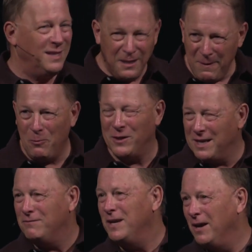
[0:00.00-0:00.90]
Think about
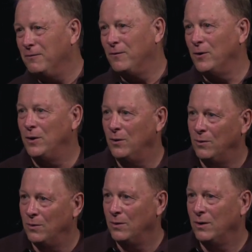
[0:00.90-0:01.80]
what they've done for
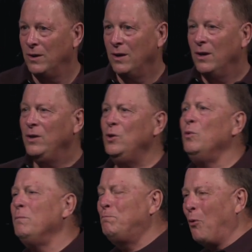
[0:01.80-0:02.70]
you.
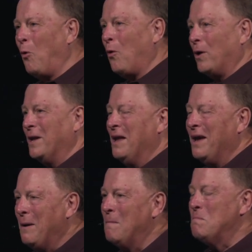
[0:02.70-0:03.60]
You were born,
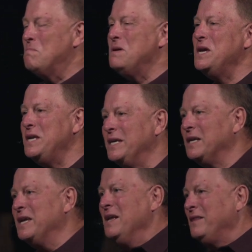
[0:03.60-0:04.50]
and
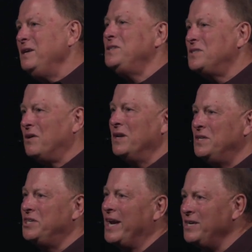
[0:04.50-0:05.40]
immediately they
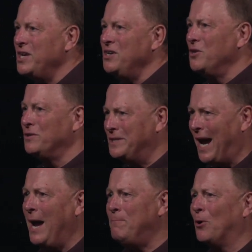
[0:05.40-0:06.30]
started changing your
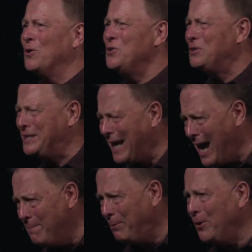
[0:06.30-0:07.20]
diaper, your
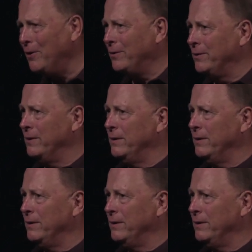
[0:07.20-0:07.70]
diaper.